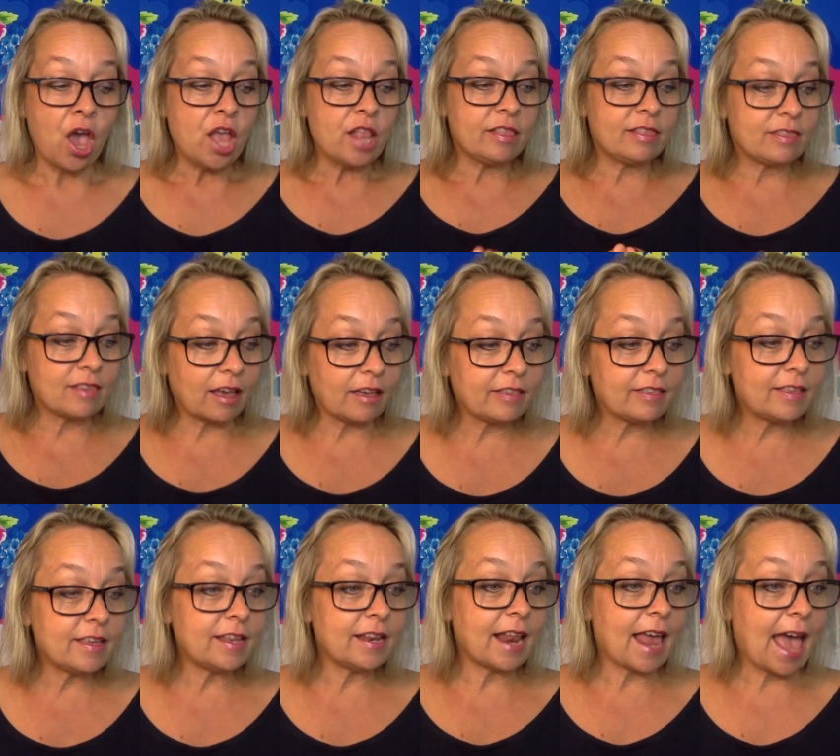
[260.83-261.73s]
Does
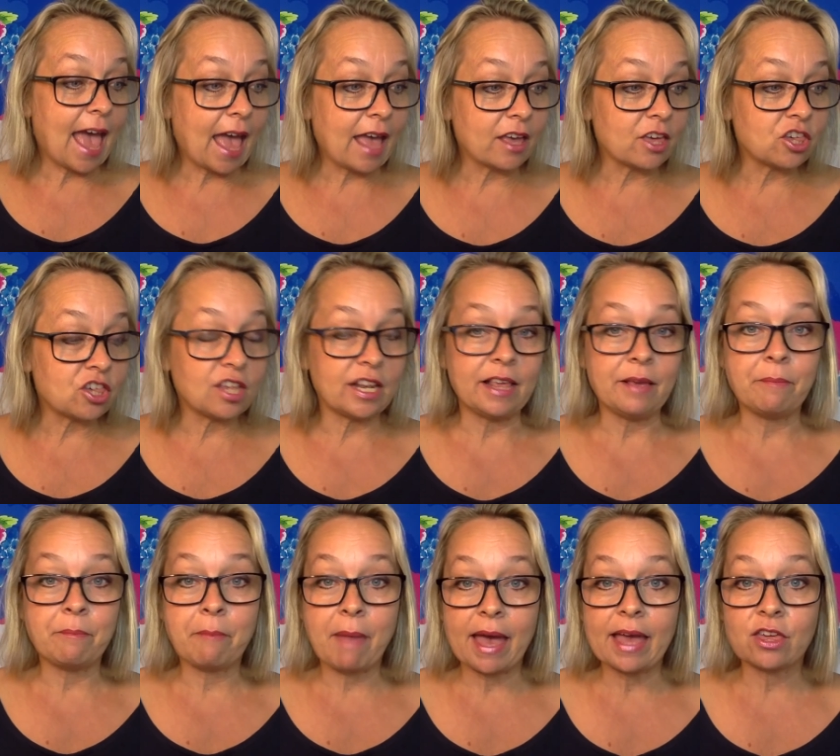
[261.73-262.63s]
it actually
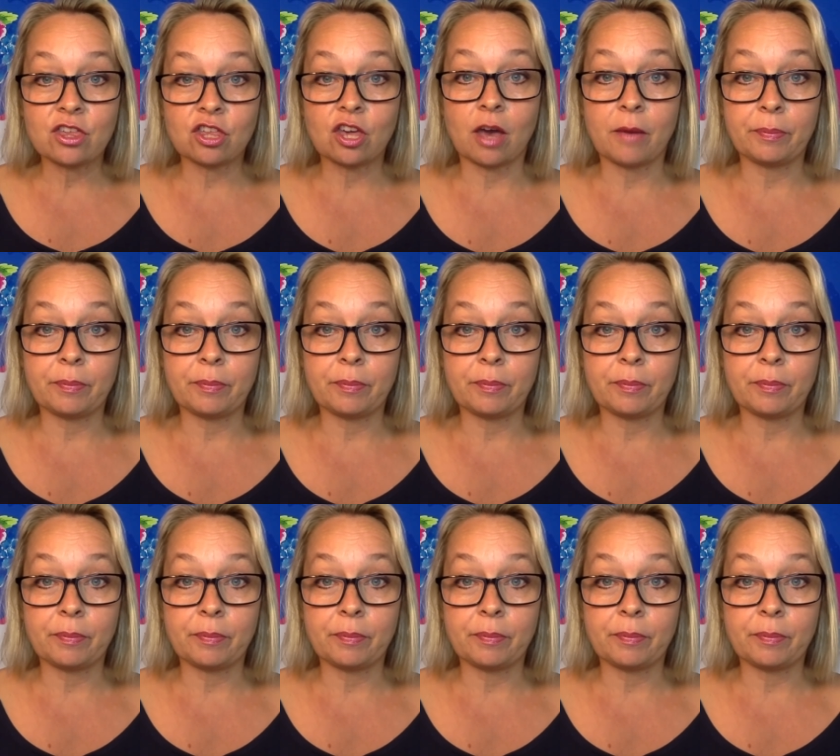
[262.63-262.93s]
match up